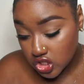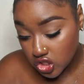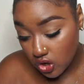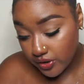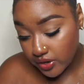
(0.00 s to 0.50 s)

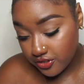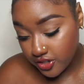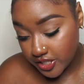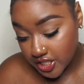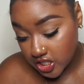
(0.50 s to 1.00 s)
sulfate
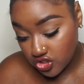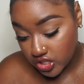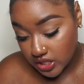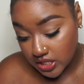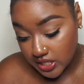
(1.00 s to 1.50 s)
free tea tree
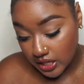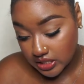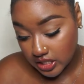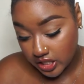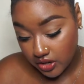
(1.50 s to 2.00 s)

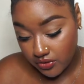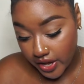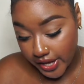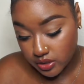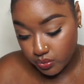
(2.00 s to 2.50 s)
detox
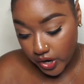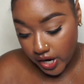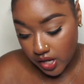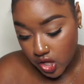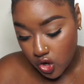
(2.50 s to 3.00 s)
clarifying spray